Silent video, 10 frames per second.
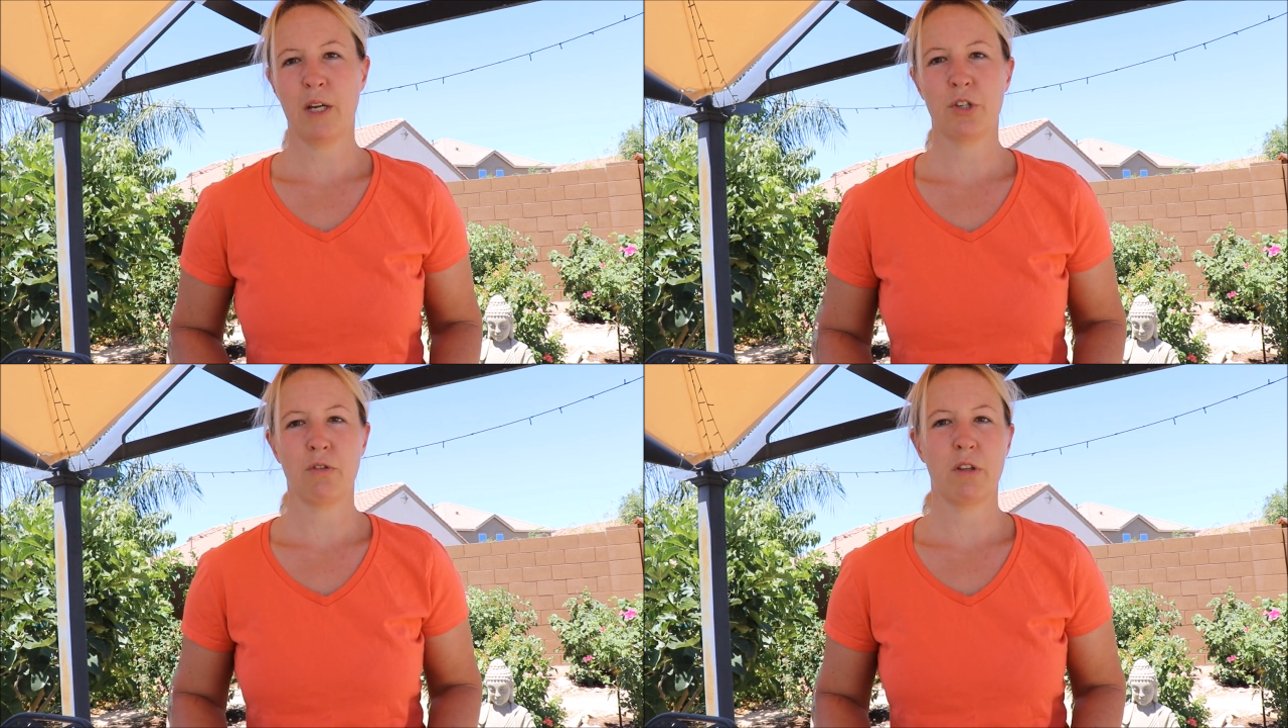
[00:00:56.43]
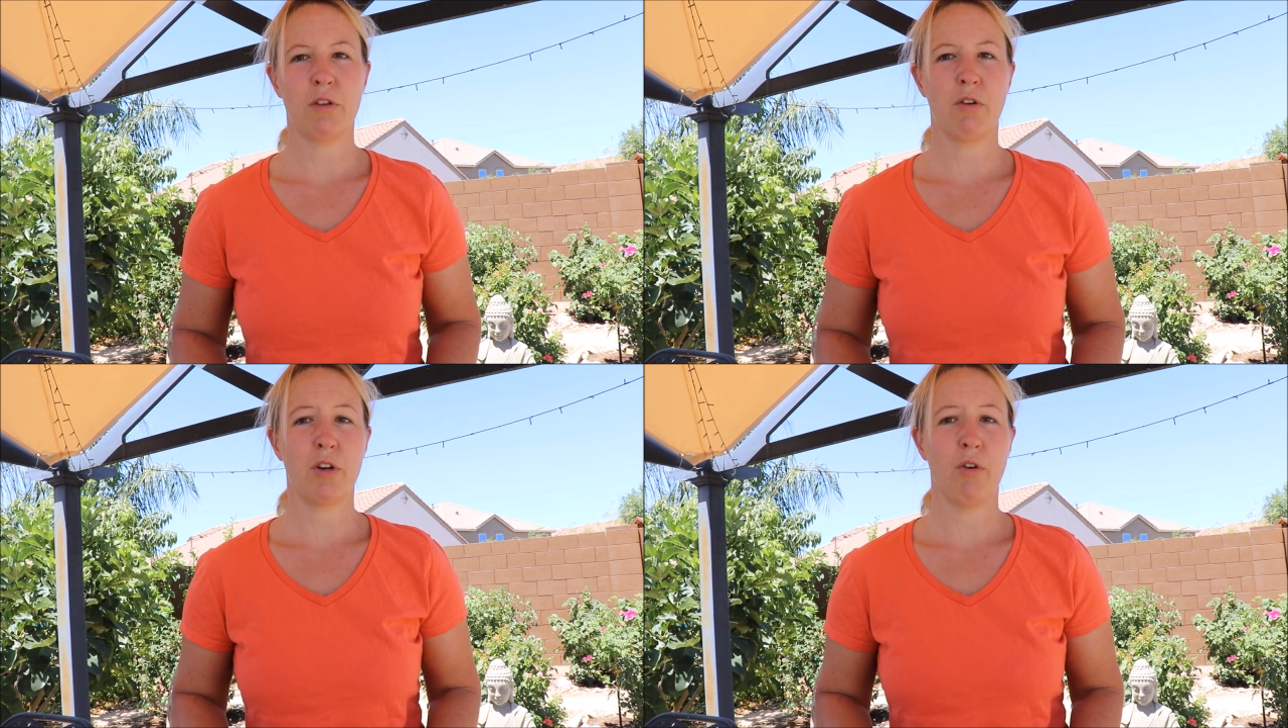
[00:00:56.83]
make sure that
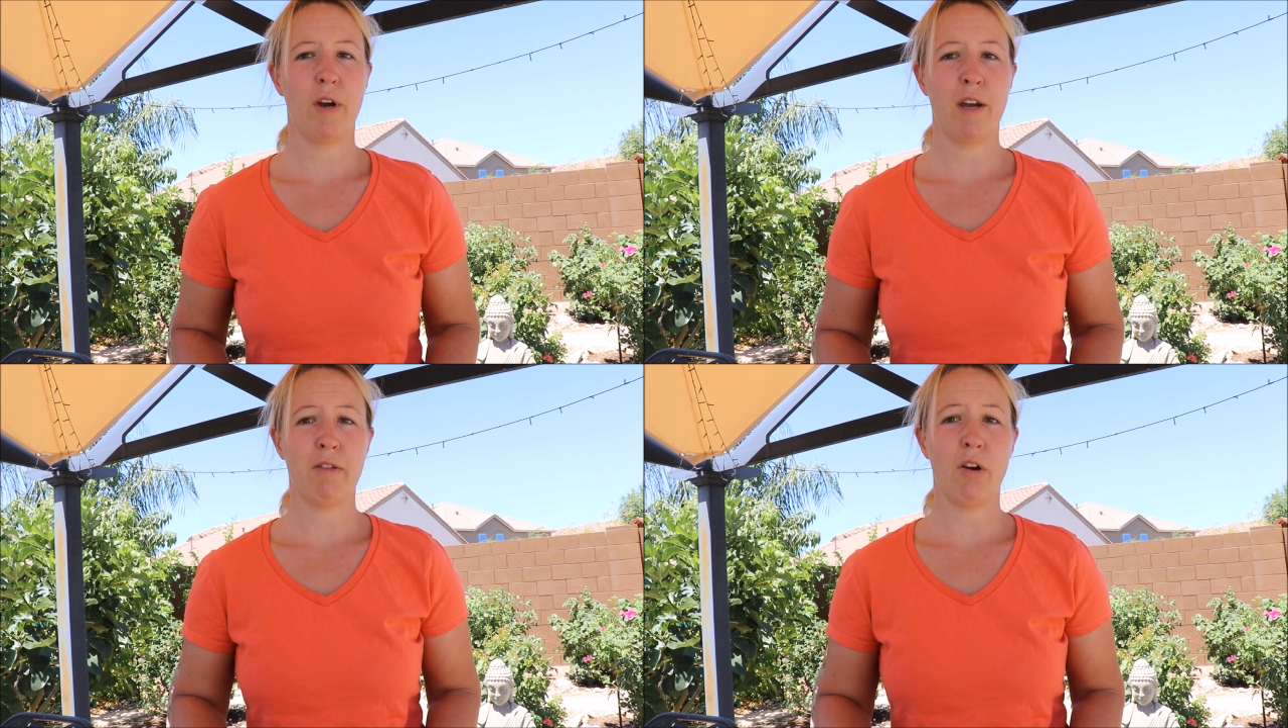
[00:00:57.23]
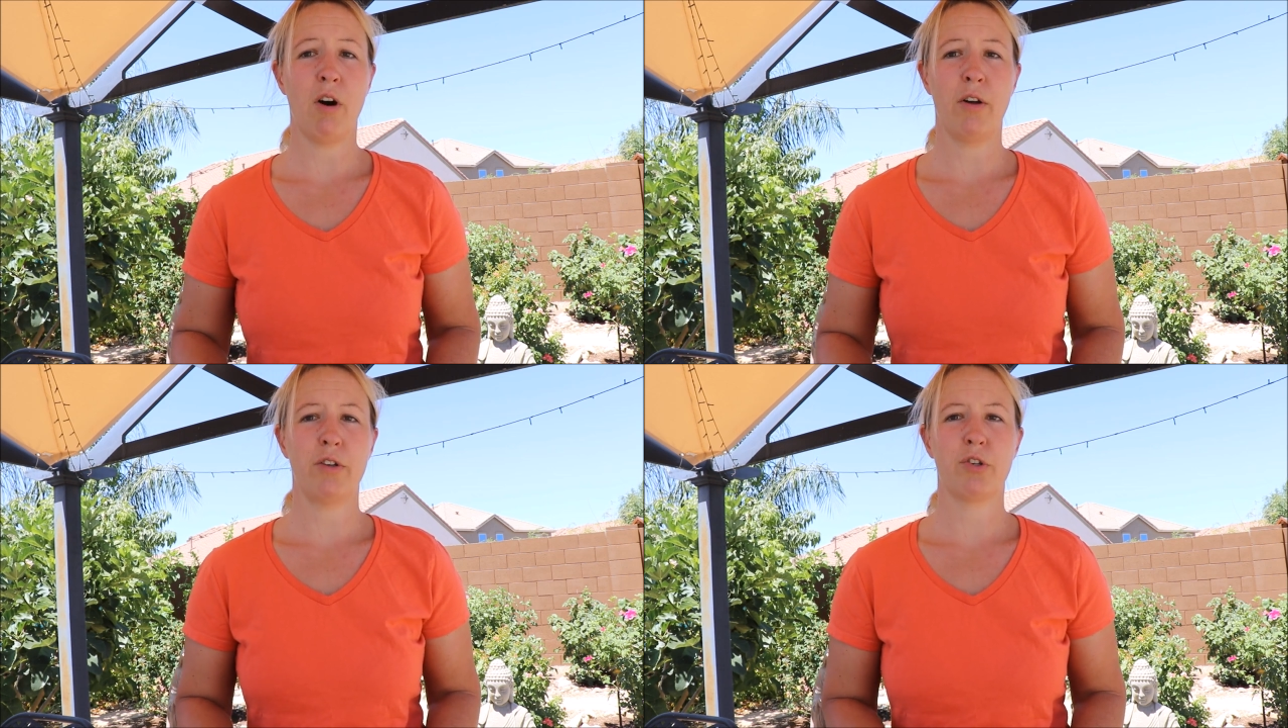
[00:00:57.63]
there are no ants
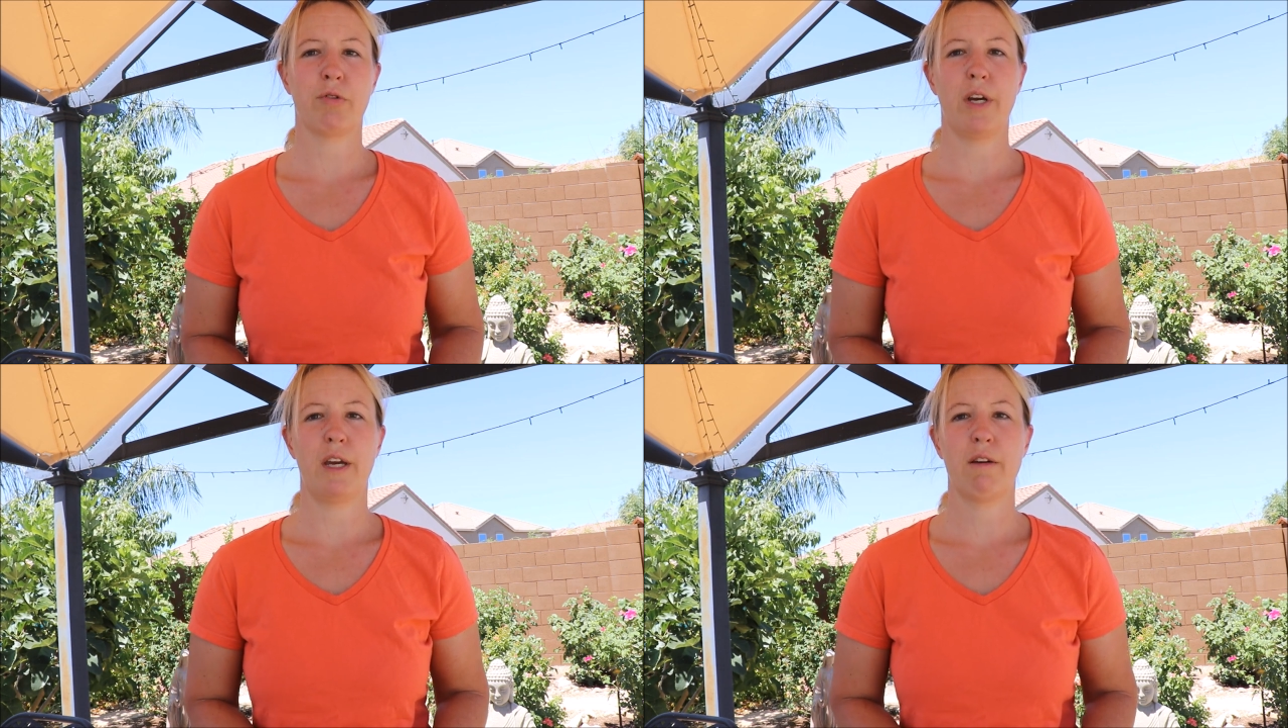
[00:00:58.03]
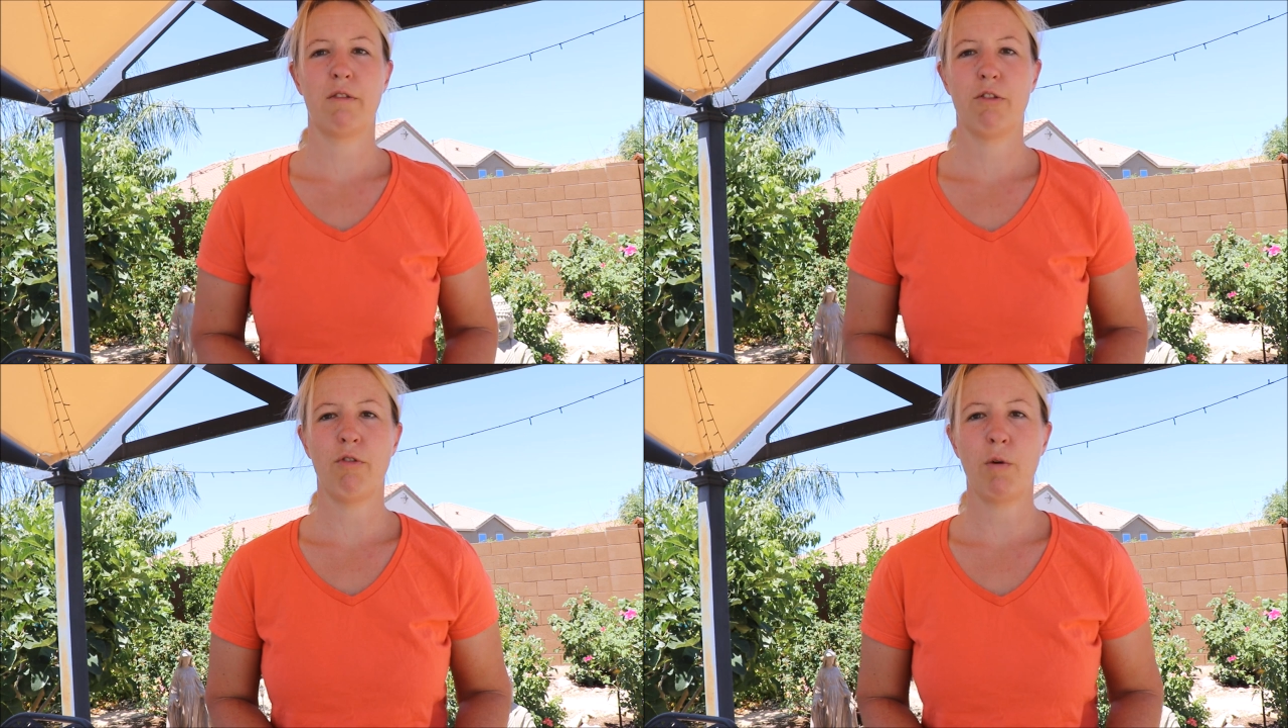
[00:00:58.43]
on the tree.
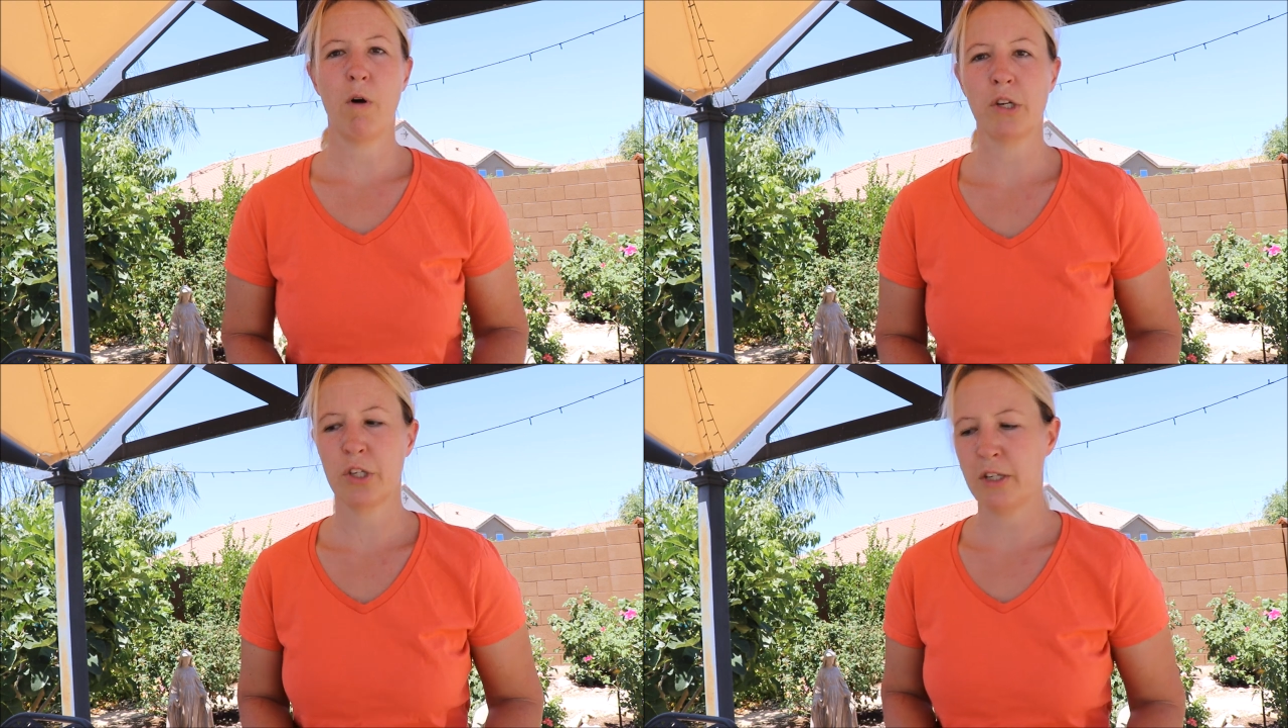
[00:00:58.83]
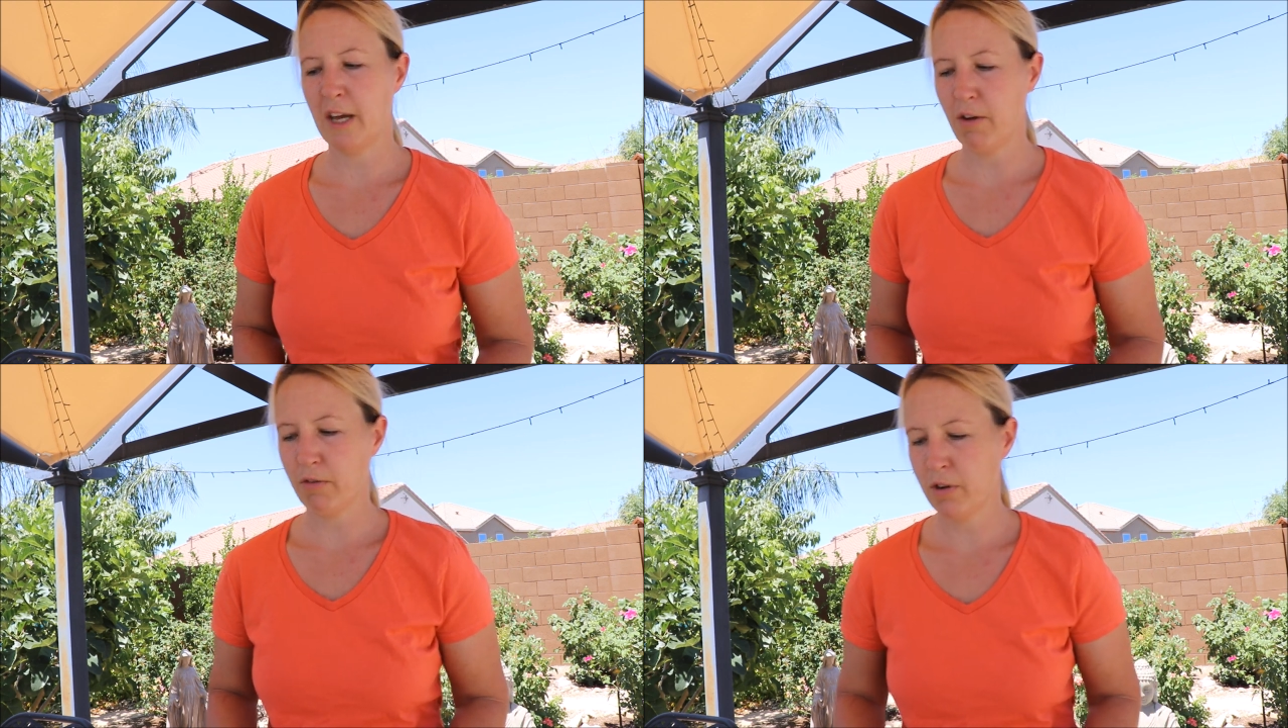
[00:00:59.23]
So I wash it
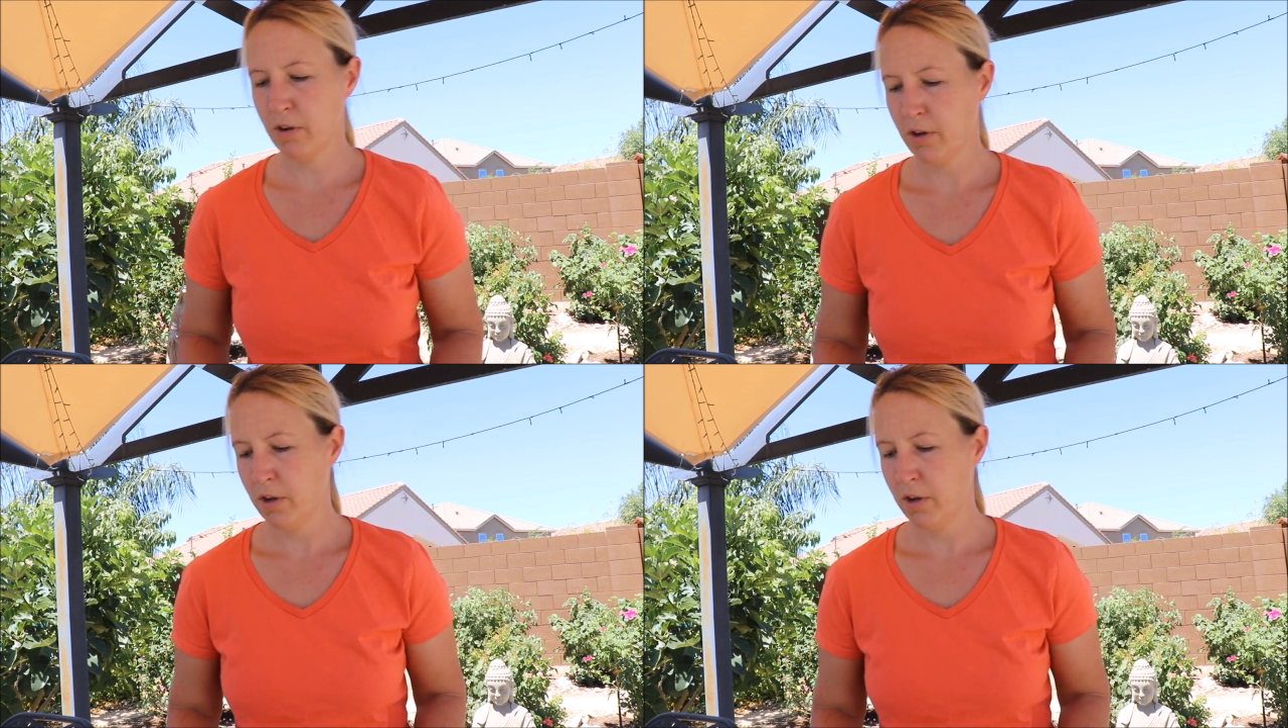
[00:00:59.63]
down.